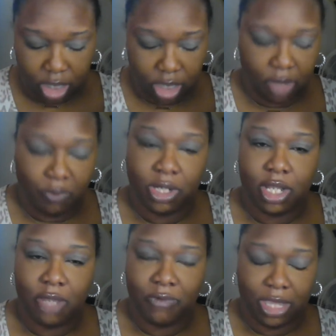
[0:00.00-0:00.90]
And we're
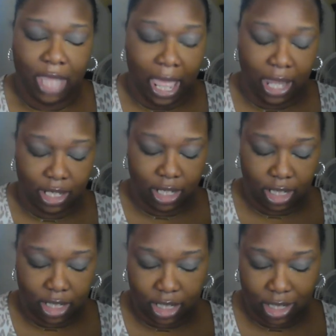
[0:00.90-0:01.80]
done with that.
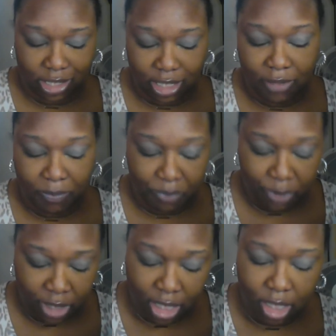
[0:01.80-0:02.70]
And it's a
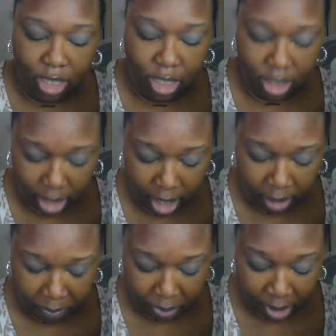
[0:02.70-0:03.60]
pretty good
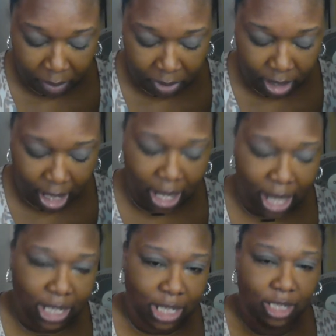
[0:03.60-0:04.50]
primer. I
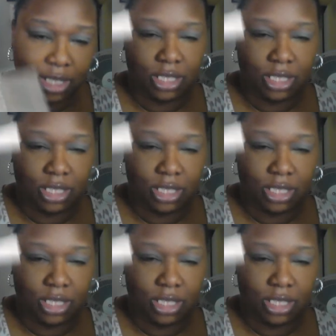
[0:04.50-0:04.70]
like it.